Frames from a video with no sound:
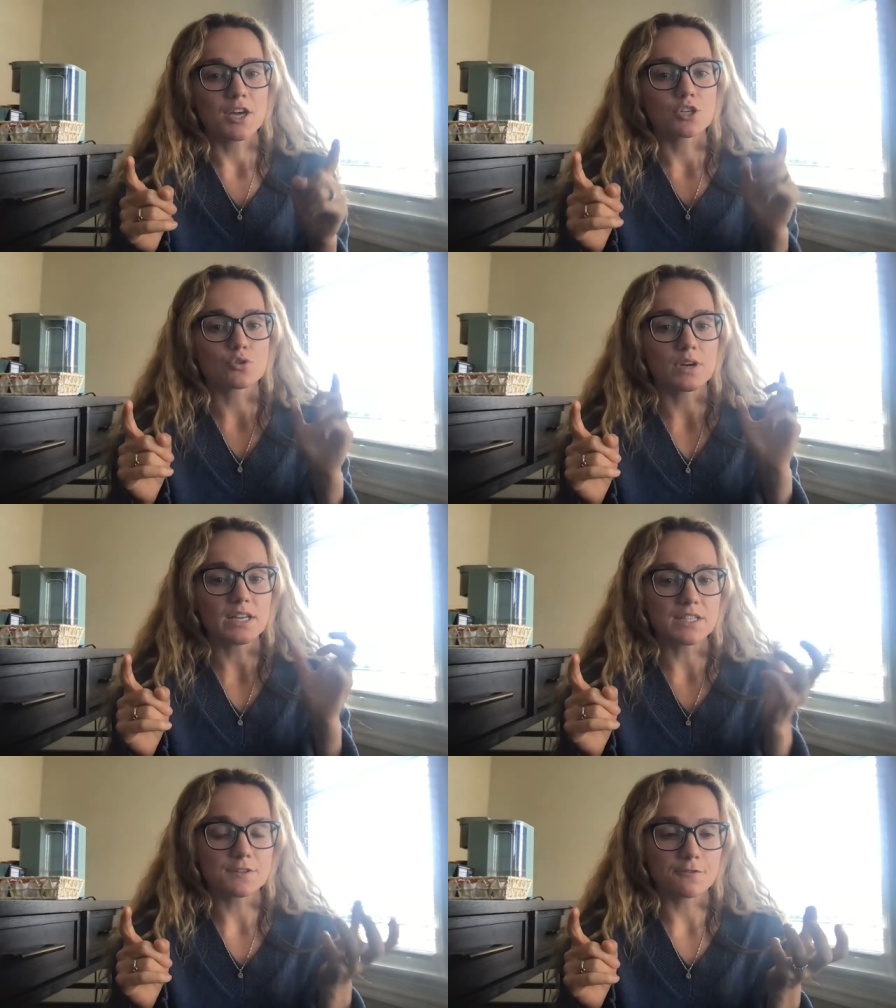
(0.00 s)

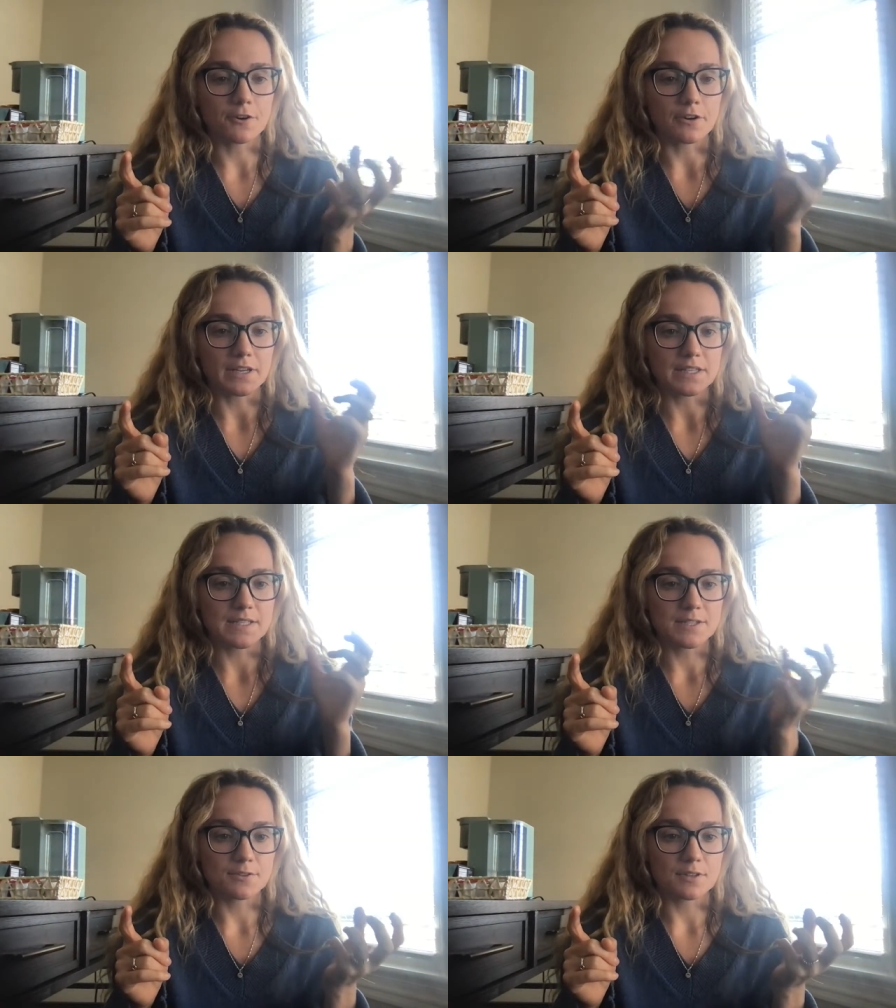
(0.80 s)

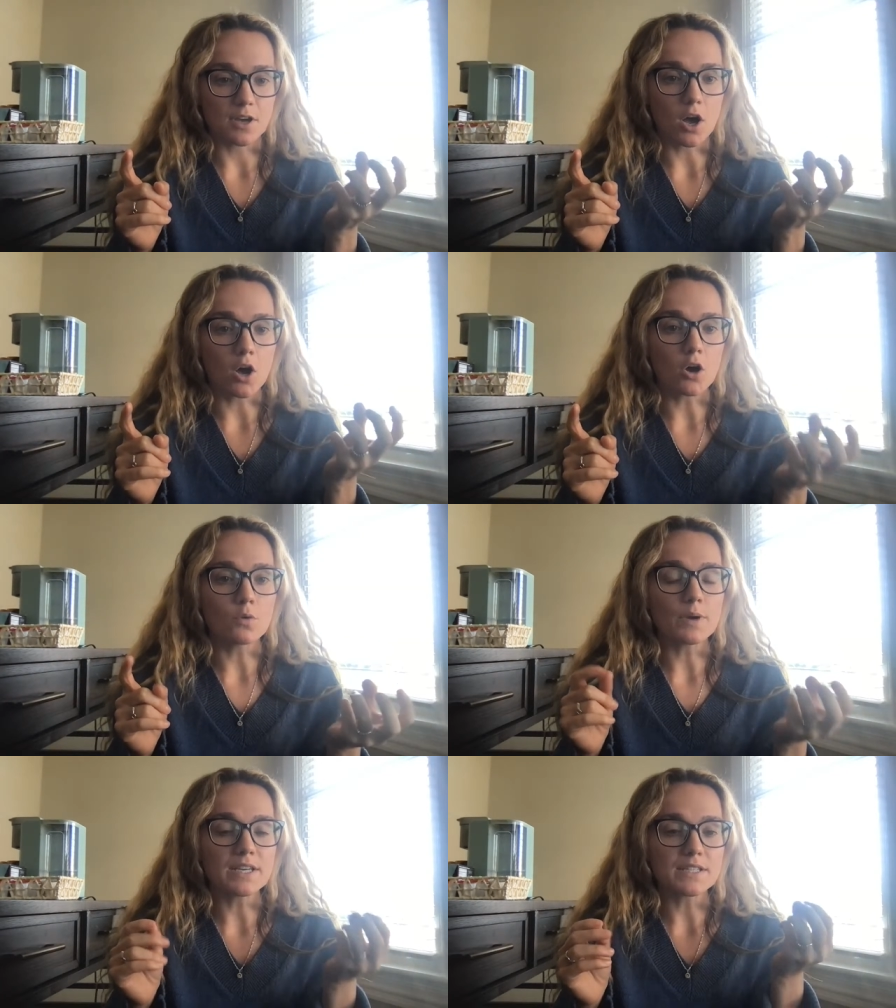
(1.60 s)
Transference
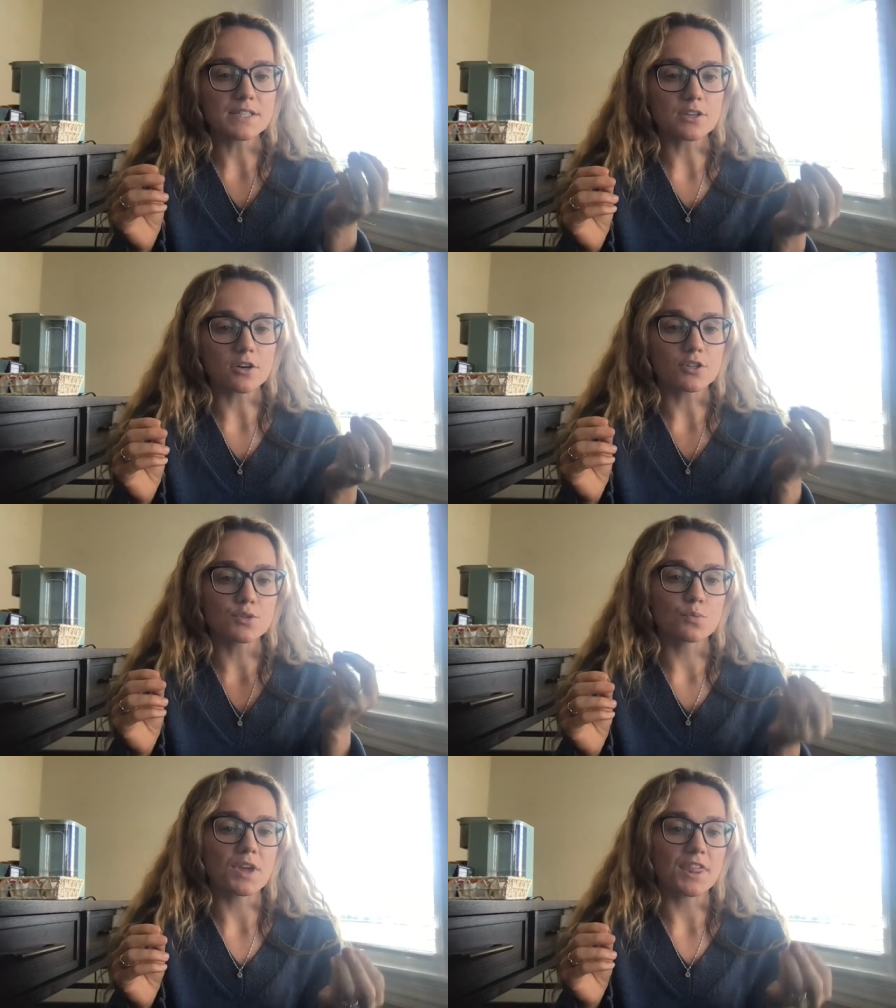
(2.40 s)
always
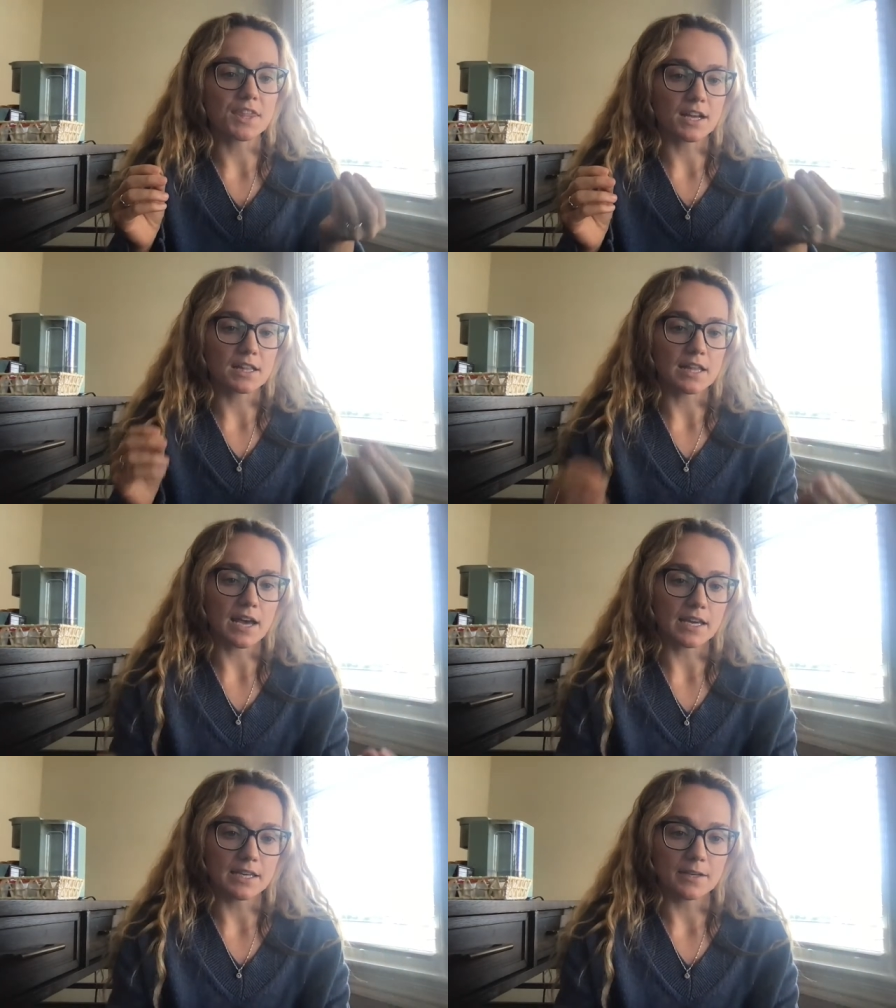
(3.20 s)
starts with the
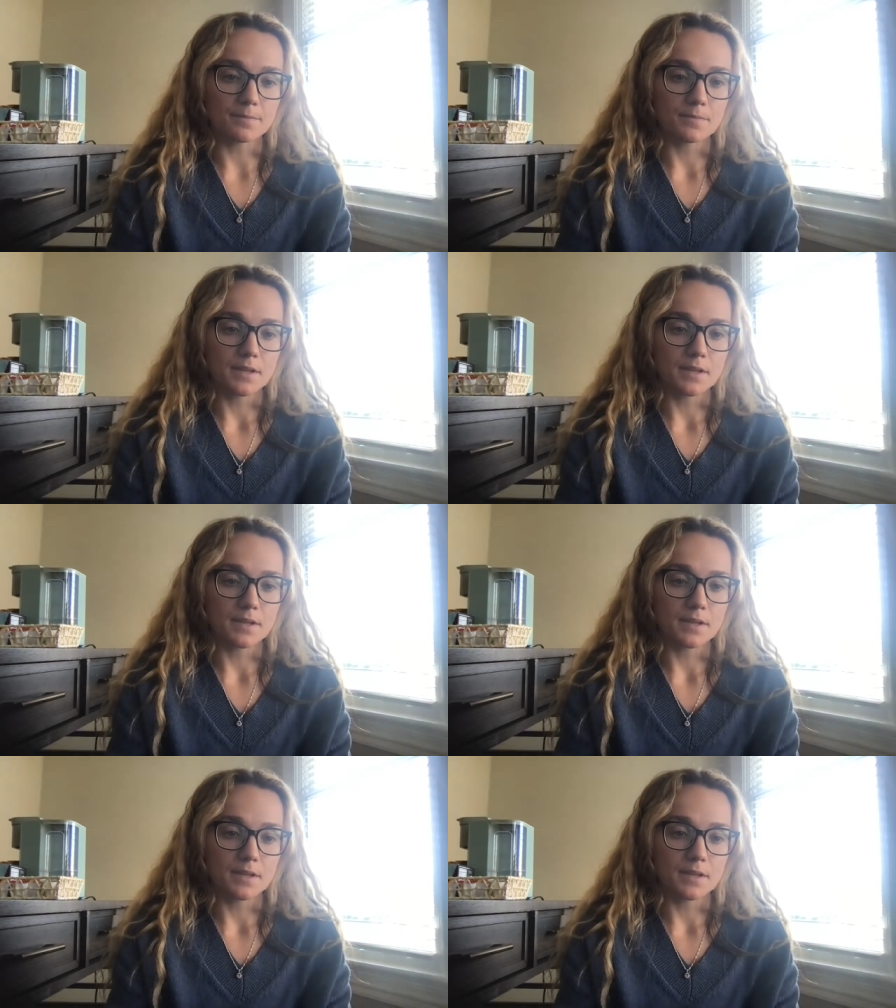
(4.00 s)
client.